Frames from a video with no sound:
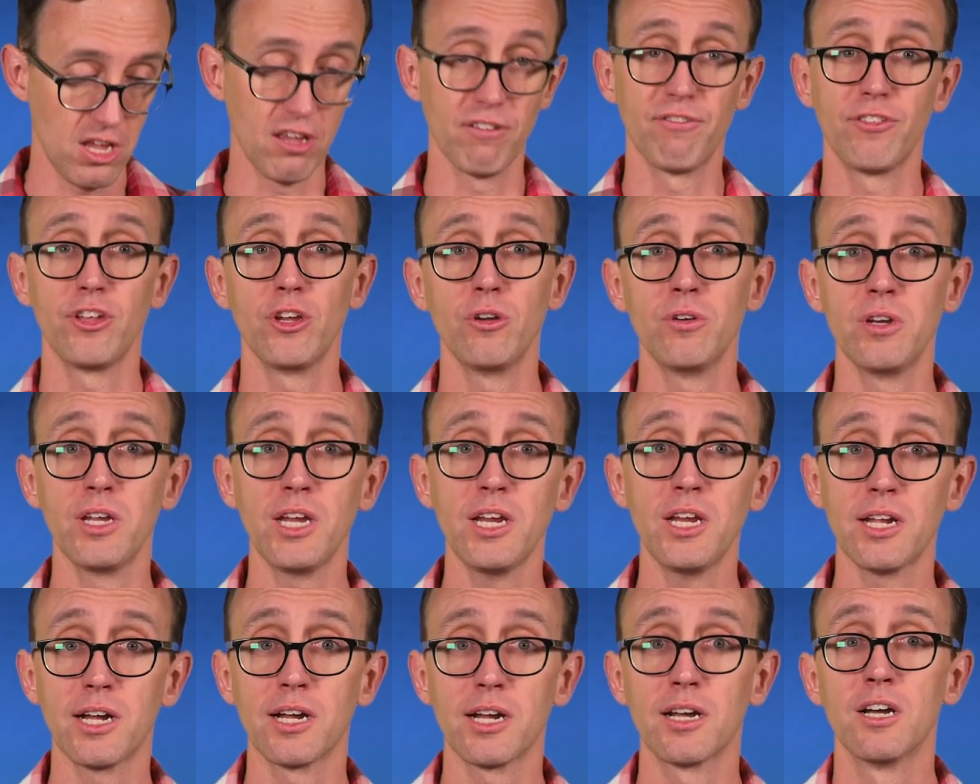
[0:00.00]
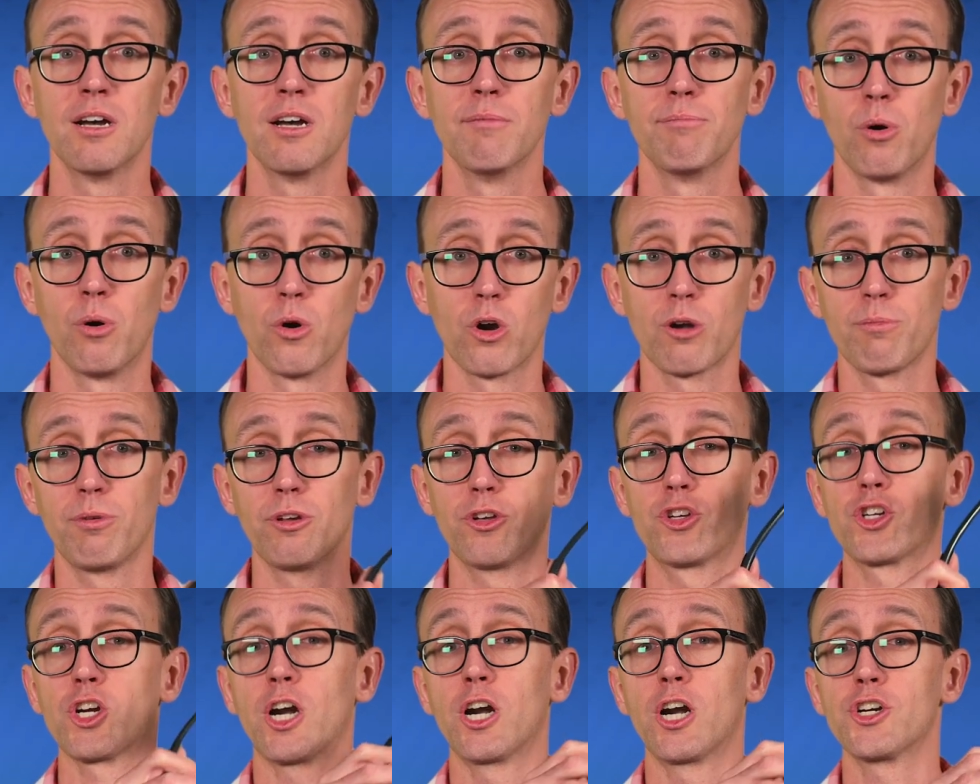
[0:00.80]
if you need a portable
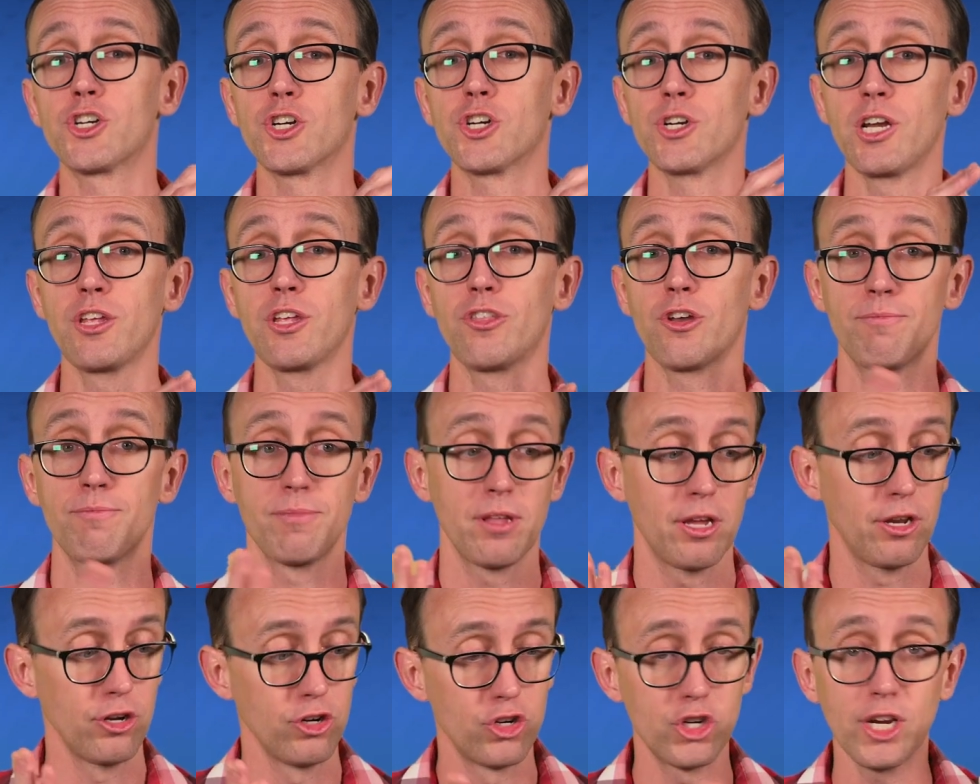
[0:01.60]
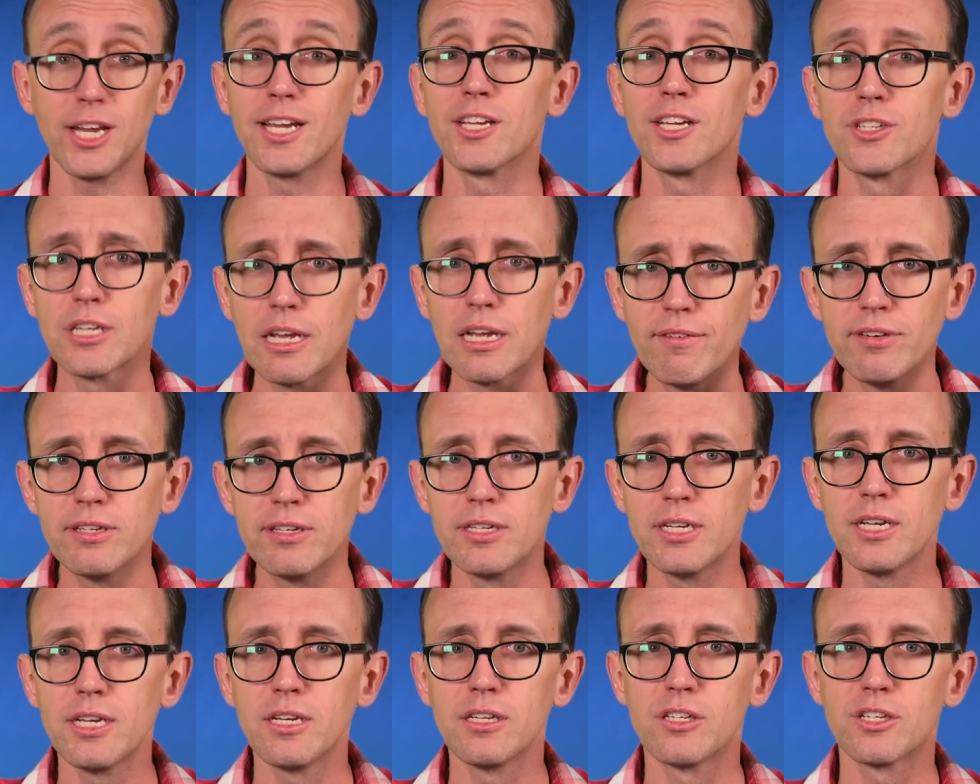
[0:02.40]
charger, either
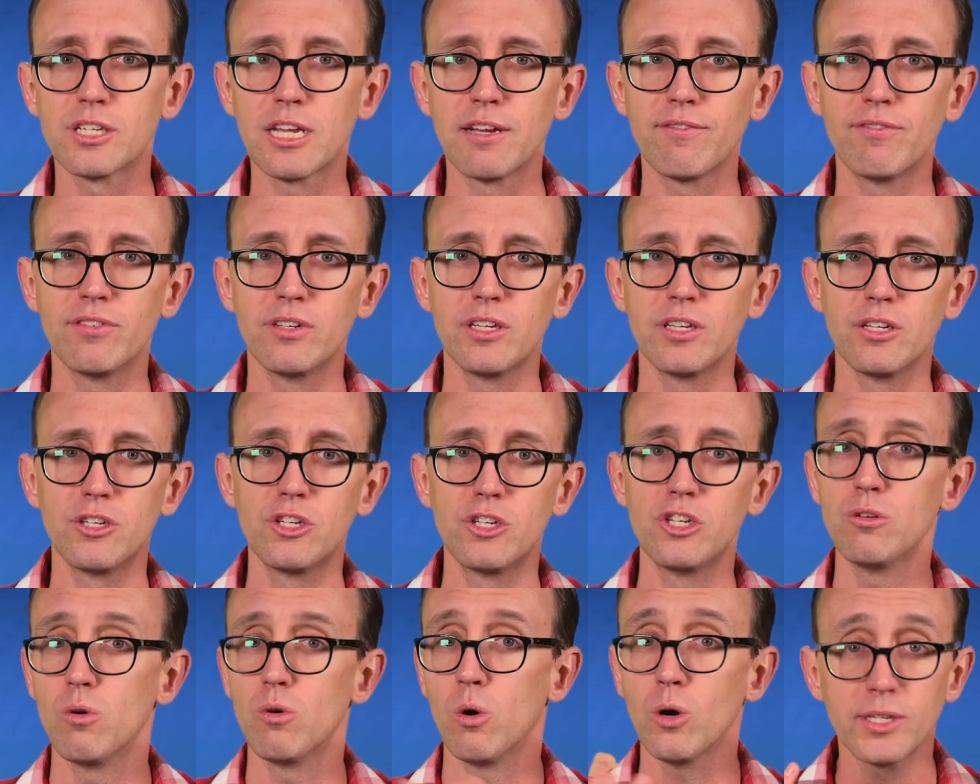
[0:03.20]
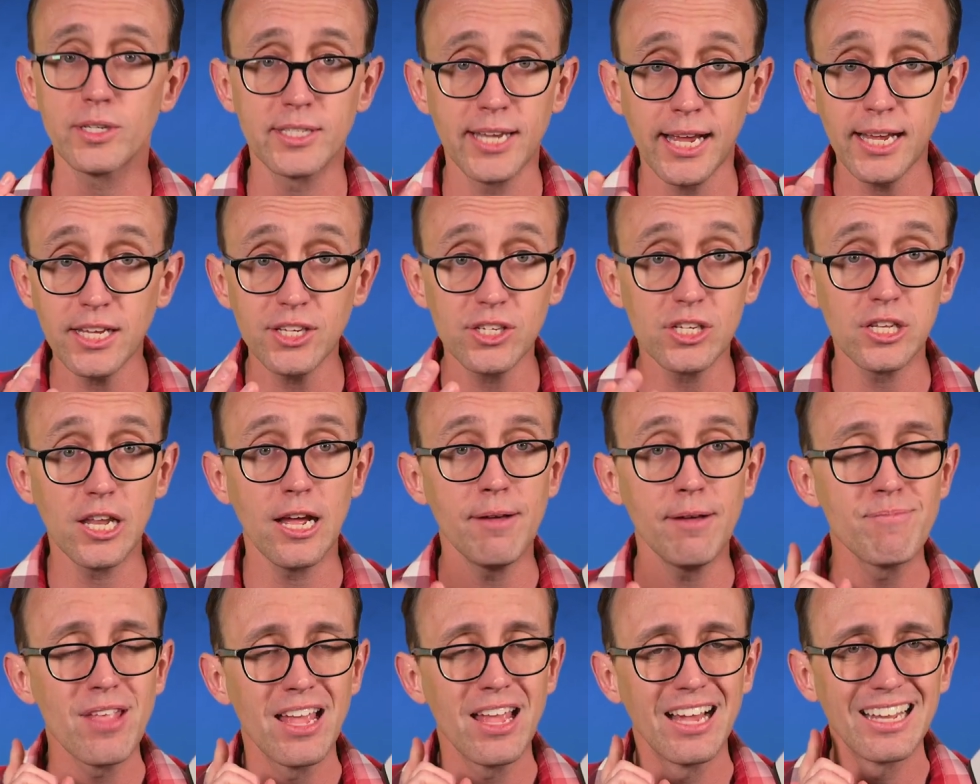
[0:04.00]
J1772 or
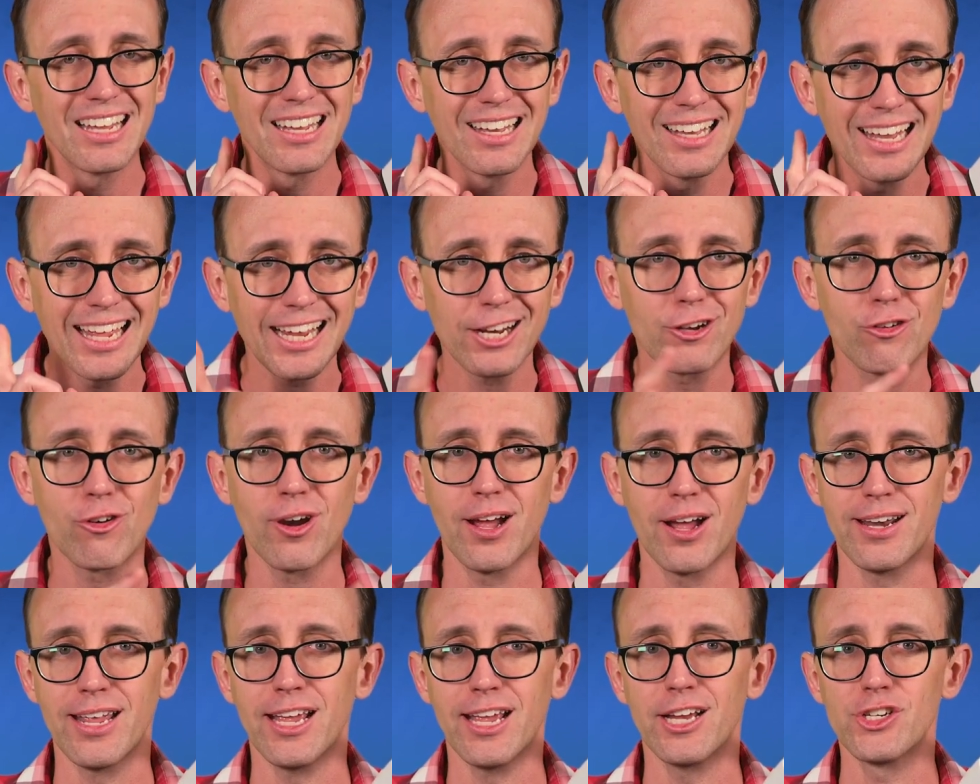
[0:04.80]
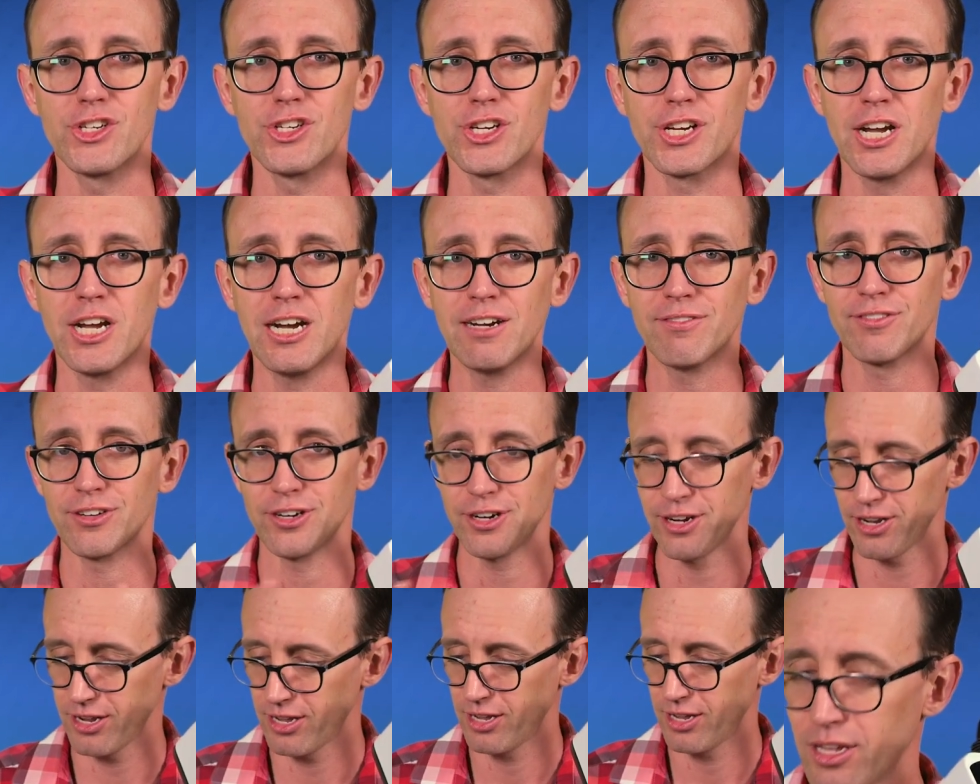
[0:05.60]
Tesla, Lectron has you
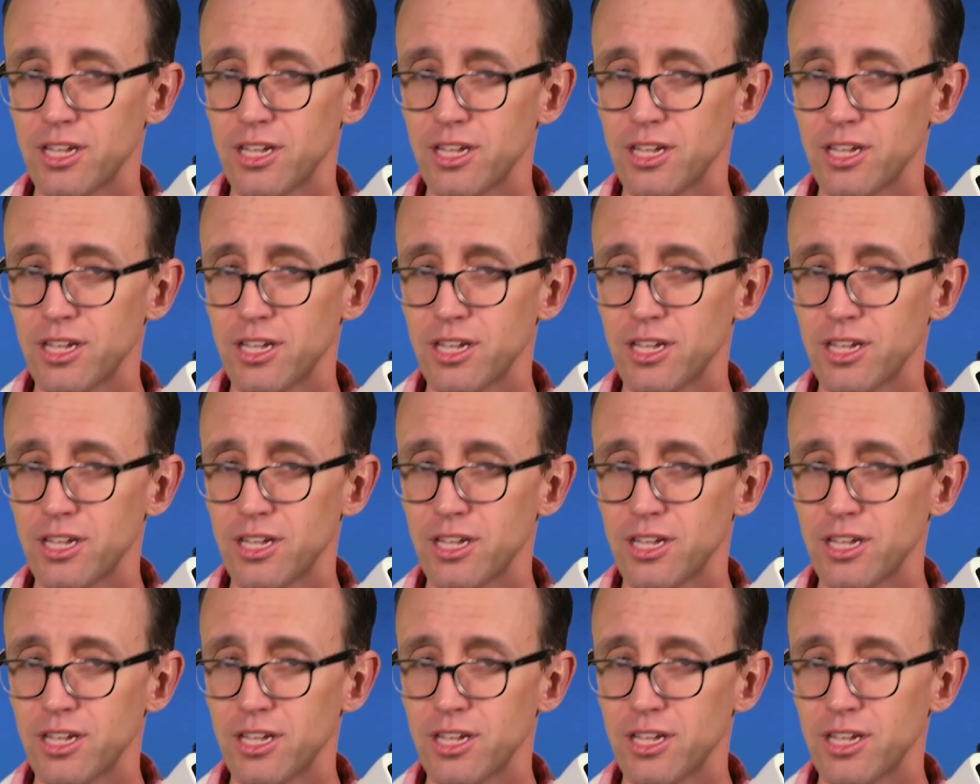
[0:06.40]
covered.